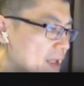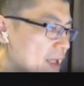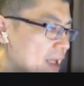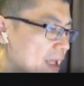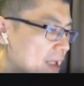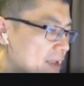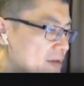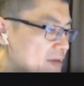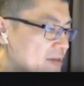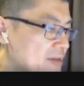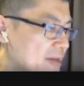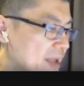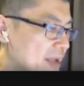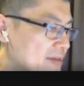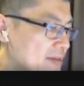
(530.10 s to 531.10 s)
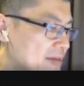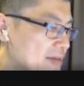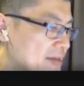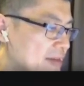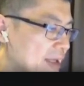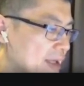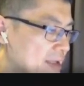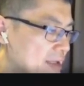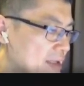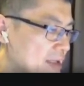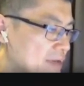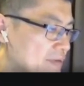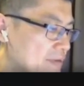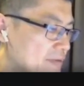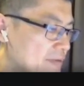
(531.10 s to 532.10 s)
And in this case, it's a
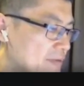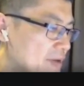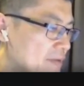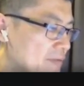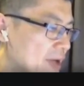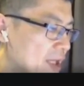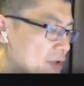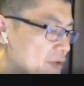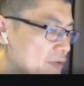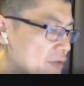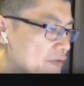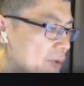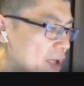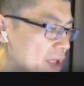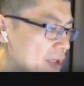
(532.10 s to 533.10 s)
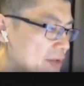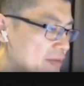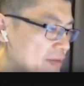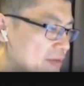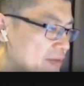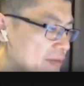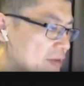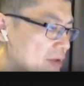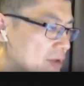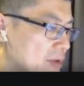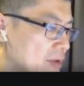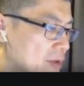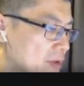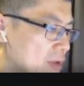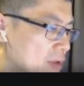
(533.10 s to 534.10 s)
negative value of
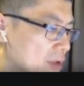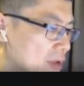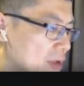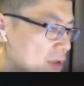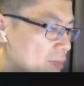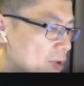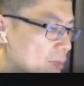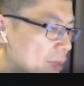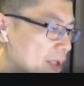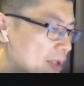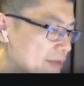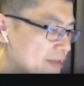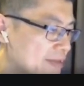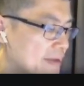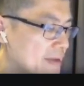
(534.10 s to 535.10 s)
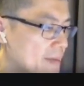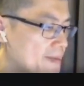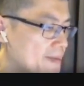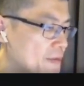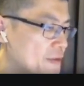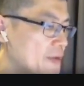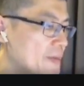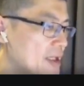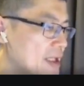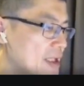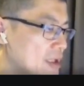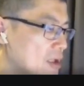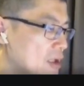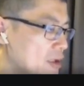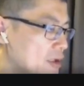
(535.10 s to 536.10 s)
about minus $3 million.
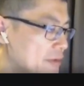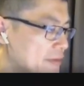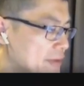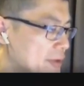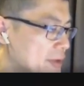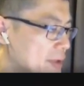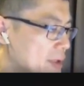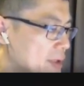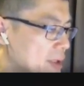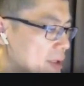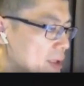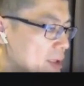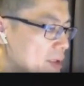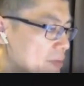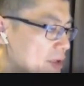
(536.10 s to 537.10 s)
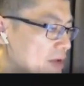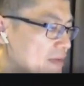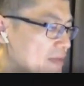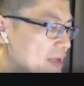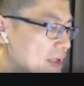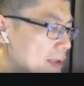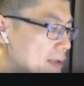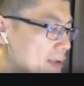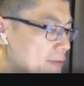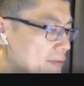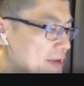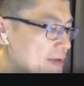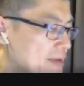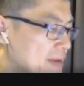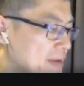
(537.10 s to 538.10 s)
Because the
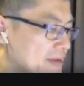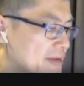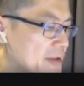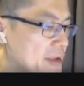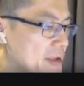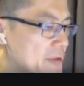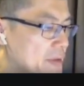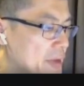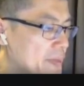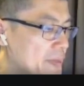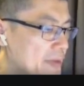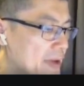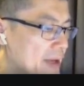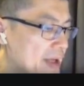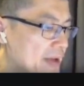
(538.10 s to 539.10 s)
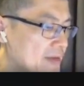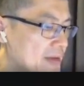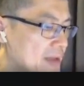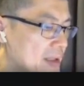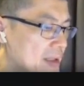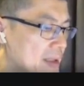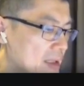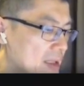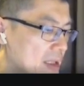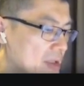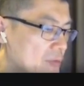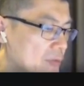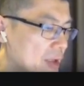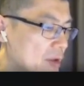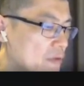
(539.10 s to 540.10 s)
increase in the security price lead
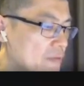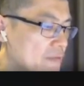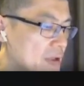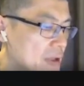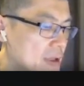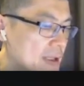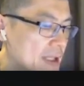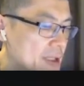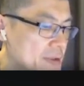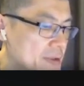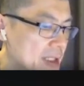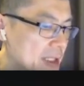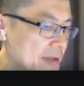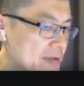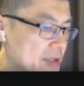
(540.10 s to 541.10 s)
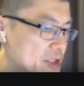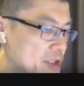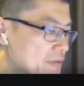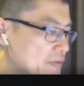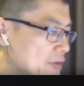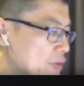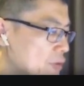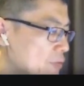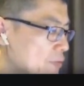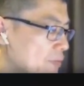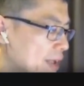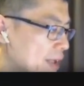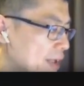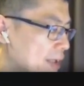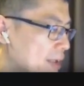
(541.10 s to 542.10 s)
to an over collateralization of the loan
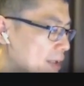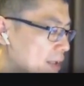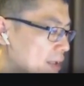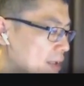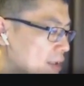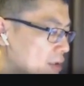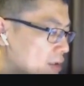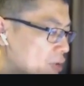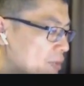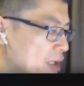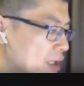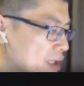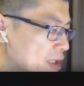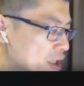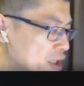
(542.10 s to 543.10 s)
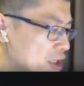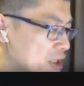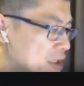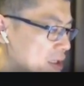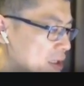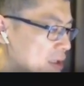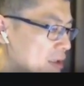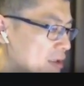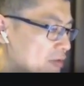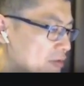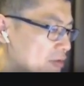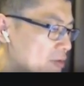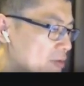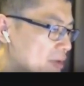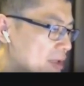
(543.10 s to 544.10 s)
by $3 million-ish.
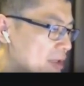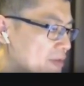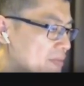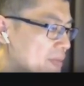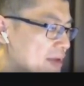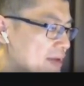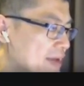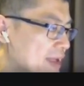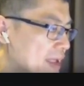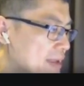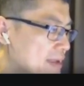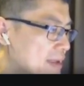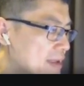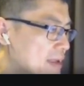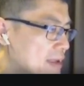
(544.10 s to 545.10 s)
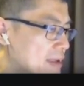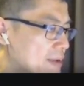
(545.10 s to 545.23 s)
So this means that the